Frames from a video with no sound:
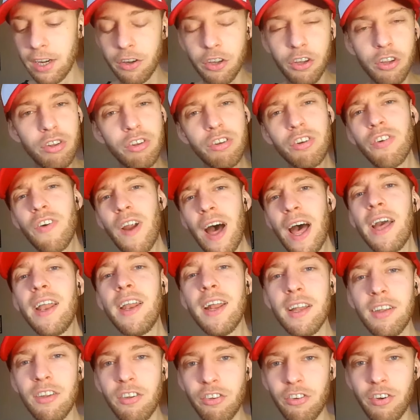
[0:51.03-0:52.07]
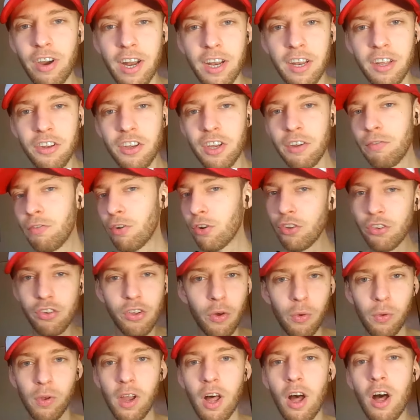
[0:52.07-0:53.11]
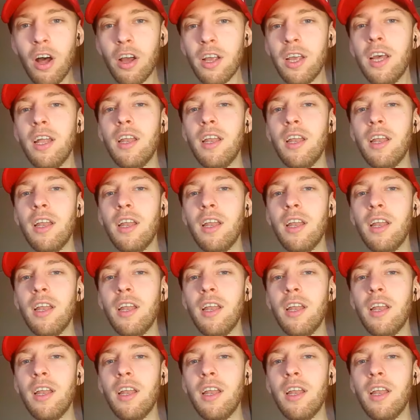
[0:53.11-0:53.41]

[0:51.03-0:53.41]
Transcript: You try that strategy for so long,